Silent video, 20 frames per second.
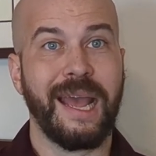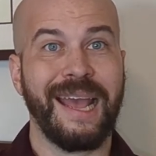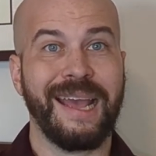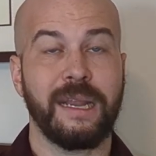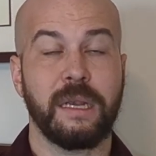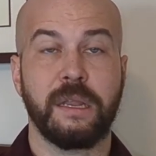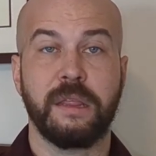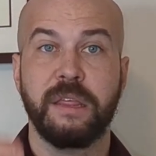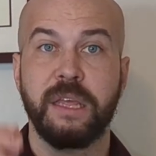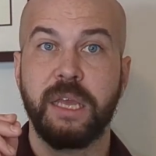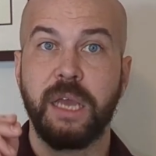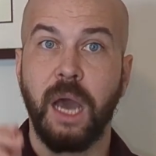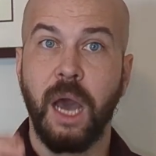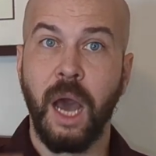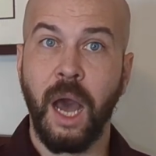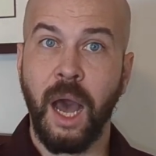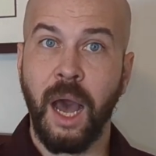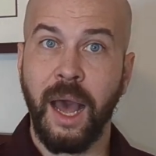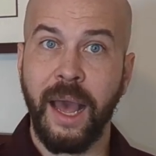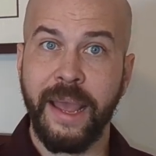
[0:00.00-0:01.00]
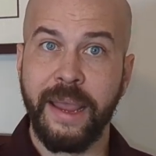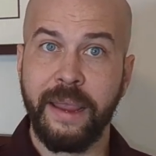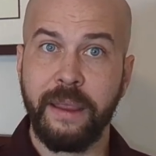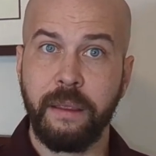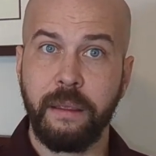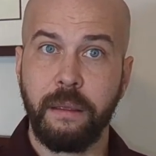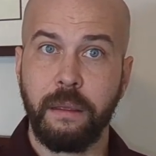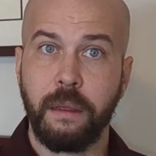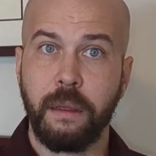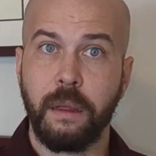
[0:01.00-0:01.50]
and the I,
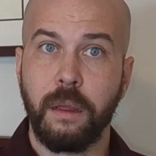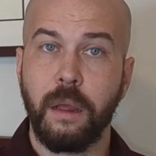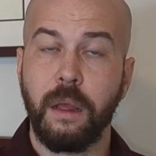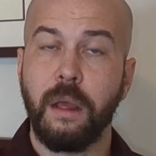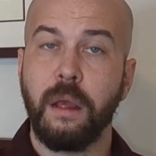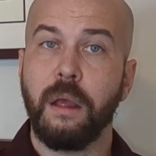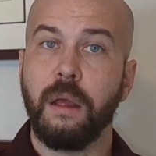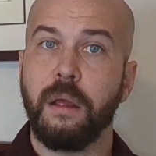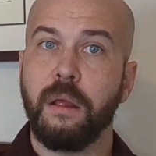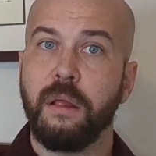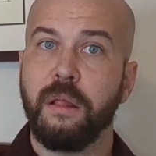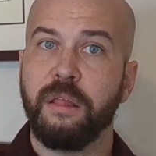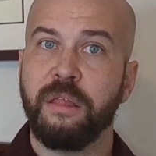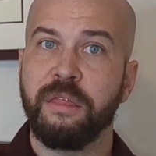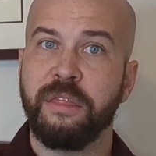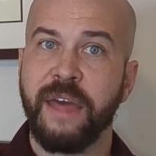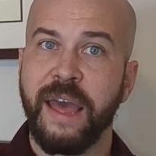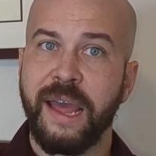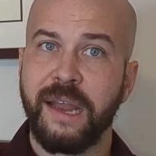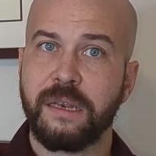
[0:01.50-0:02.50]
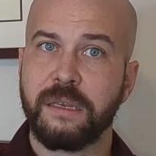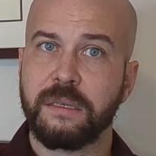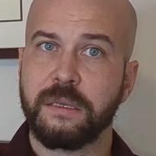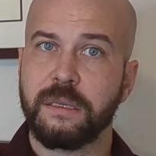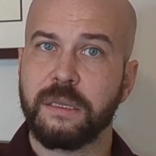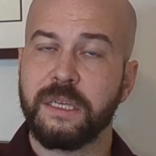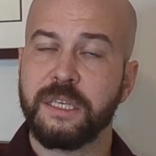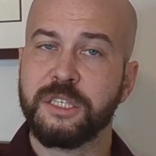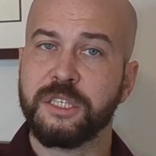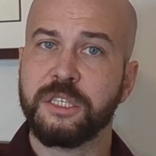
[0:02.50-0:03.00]
that
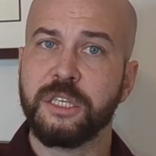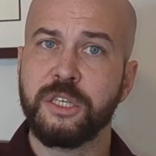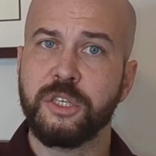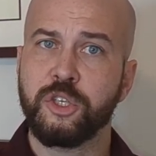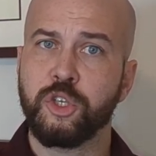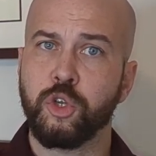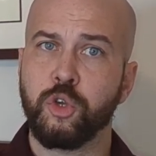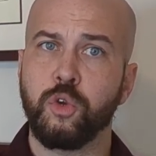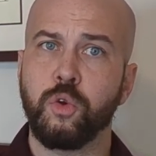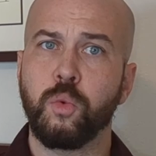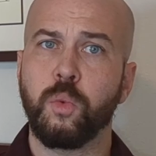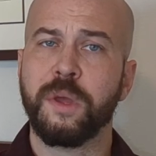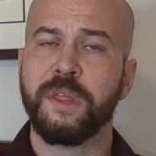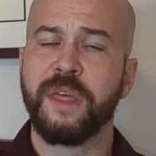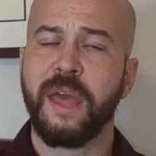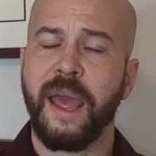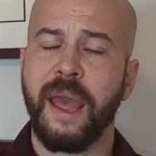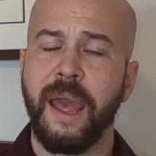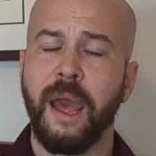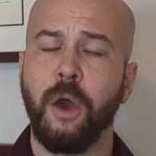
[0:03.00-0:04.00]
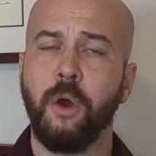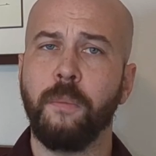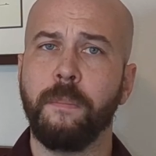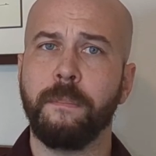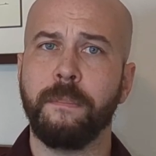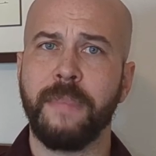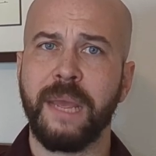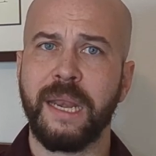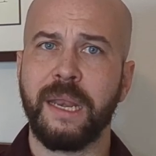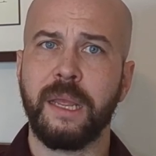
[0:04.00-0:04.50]
is to do with how
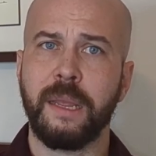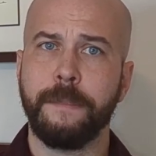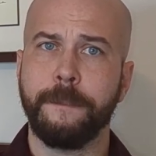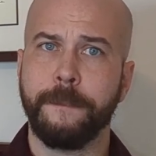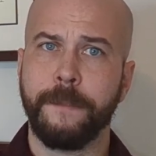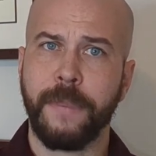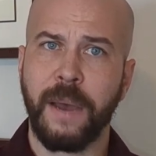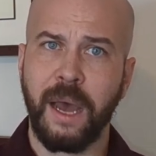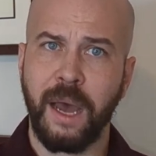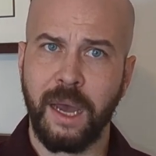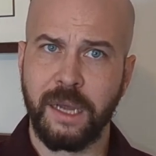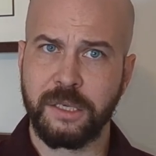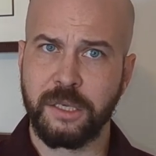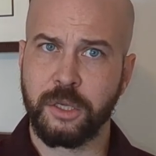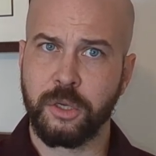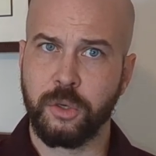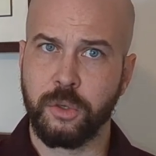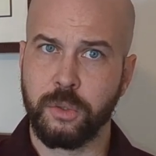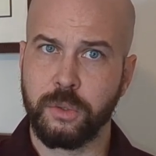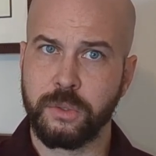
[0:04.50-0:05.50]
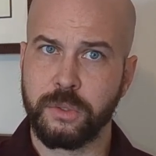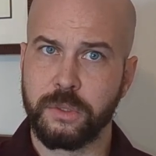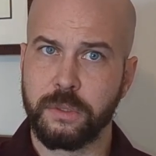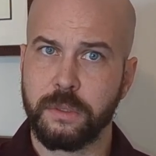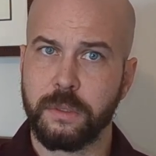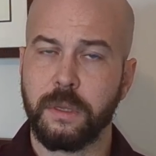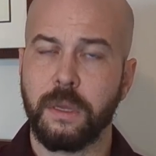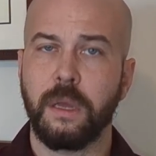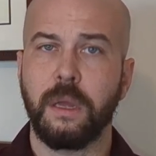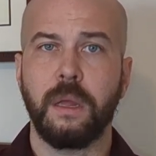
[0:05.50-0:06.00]
many
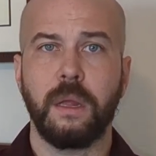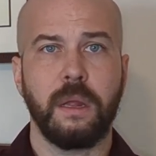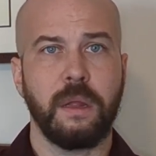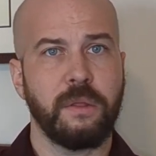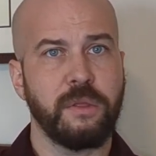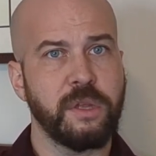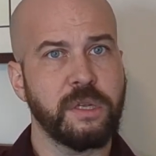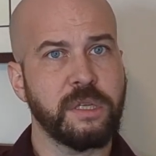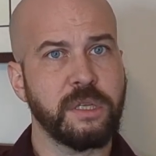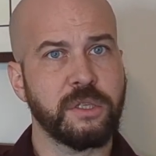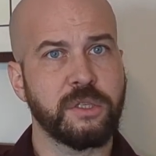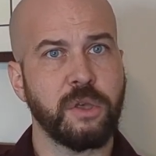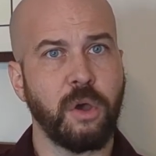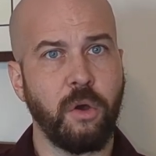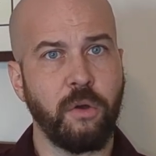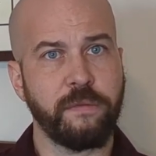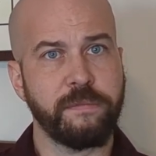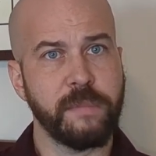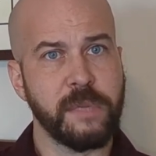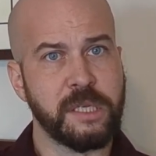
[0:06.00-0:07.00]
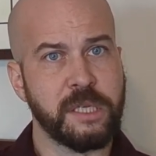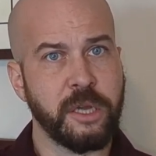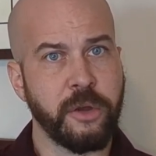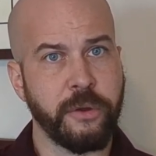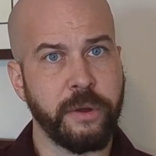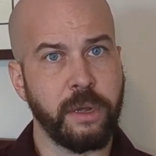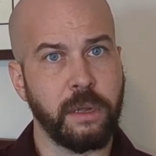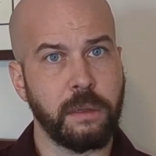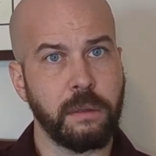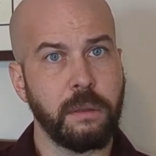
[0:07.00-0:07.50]
particles the dissolved
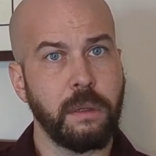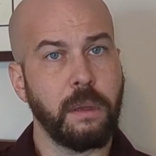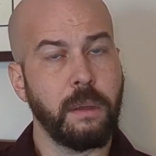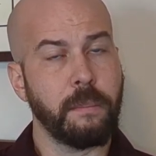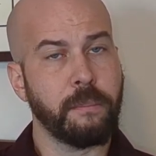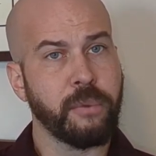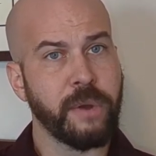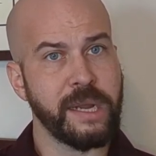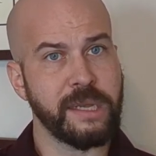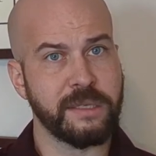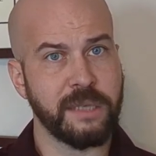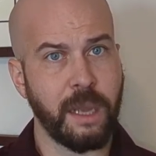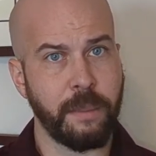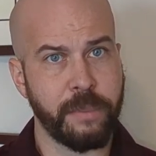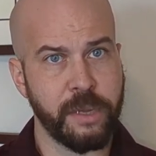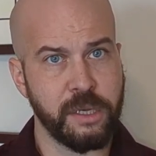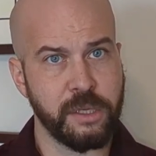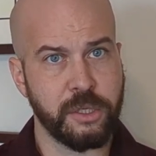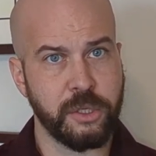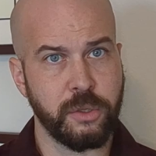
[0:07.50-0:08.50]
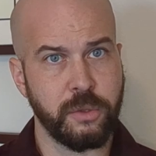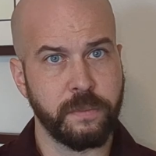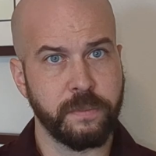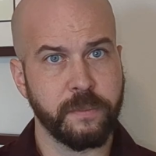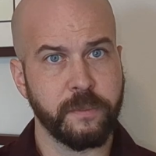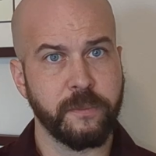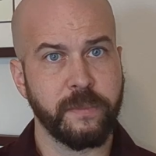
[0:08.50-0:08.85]
material breaks up into.